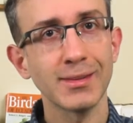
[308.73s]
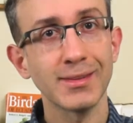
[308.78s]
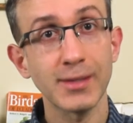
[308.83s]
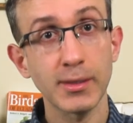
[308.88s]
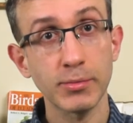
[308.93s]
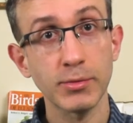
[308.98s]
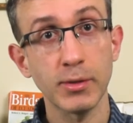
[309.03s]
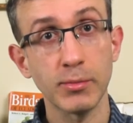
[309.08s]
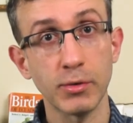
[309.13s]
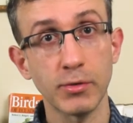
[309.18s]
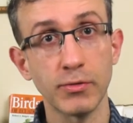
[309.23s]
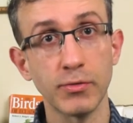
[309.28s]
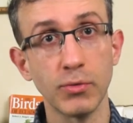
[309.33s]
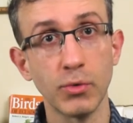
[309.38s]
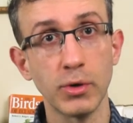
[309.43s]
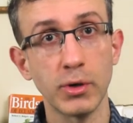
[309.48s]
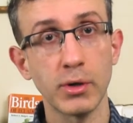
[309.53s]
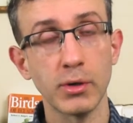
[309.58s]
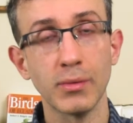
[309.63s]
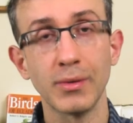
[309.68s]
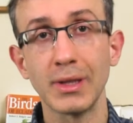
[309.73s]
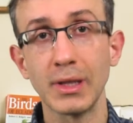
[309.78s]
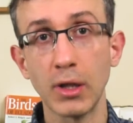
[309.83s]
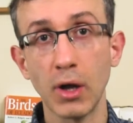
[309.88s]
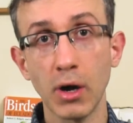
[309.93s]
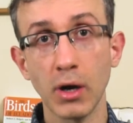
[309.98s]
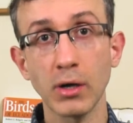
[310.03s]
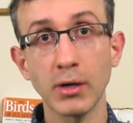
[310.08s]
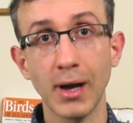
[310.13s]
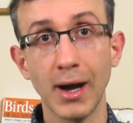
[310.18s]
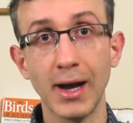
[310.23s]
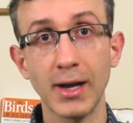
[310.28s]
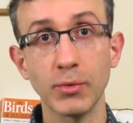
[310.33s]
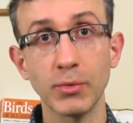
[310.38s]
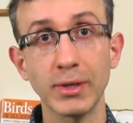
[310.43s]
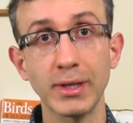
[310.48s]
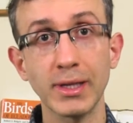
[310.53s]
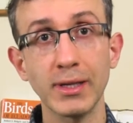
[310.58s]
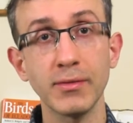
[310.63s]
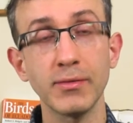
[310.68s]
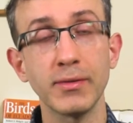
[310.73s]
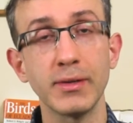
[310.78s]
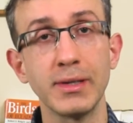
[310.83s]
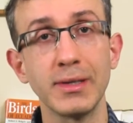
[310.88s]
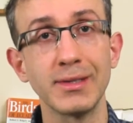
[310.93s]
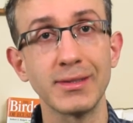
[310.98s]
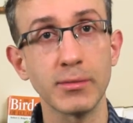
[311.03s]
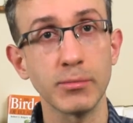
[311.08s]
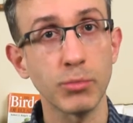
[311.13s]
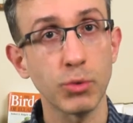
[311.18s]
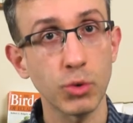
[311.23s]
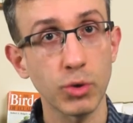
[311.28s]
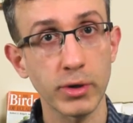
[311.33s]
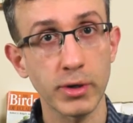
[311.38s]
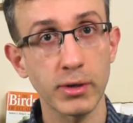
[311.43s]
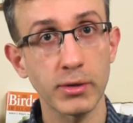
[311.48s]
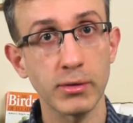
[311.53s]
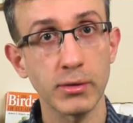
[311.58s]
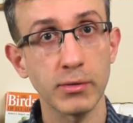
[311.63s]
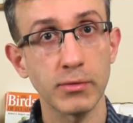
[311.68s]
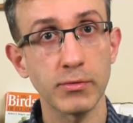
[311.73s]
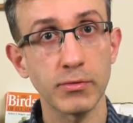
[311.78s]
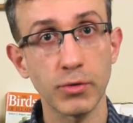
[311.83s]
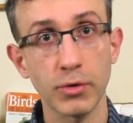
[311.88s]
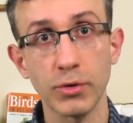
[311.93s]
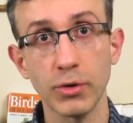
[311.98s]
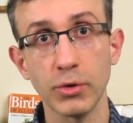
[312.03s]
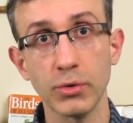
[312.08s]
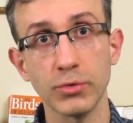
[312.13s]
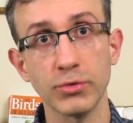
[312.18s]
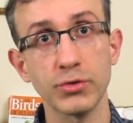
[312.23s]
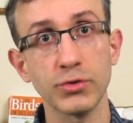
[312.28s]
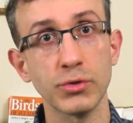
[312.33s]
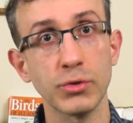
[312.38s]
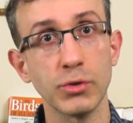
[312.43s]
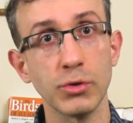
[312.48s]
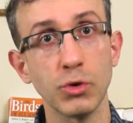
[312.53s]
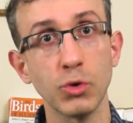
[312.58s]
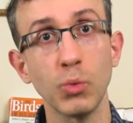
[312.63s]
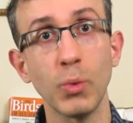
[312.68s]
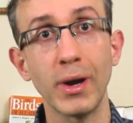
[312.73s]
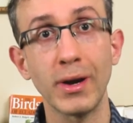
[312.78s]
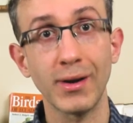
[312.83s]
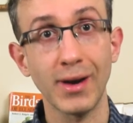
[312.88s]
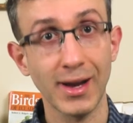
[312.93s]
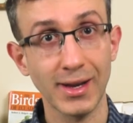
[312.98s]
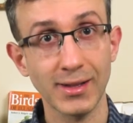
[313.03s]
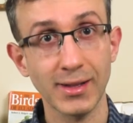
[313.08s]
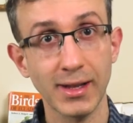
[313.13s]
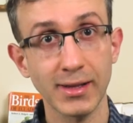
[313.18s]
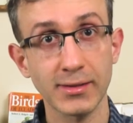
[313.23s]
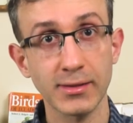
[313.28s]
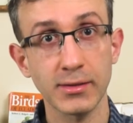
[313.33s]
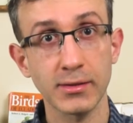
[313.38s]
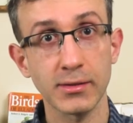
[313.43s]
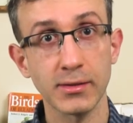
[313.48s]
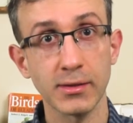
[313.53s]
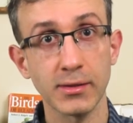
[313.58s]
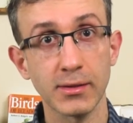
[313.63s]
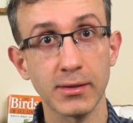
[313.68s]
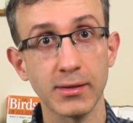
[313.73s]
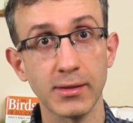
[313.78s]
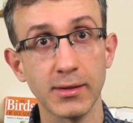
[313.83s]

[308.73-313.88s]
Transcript: Tip number 4, long eye relief is important for those who wear eyeglasses.